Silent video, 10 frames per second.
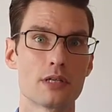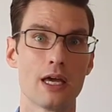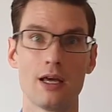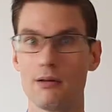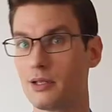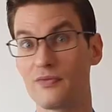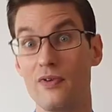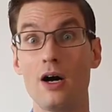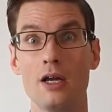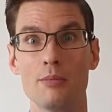and it's
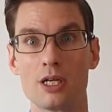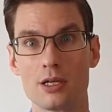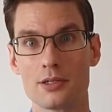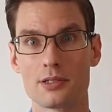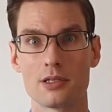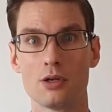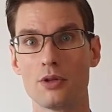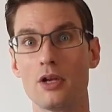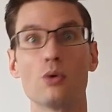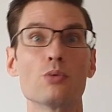fine because they
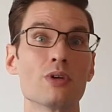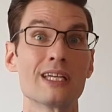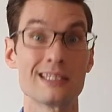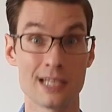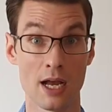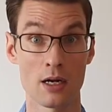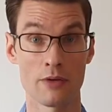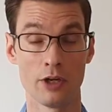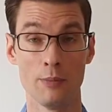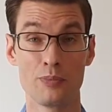don't really get tired of
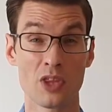it.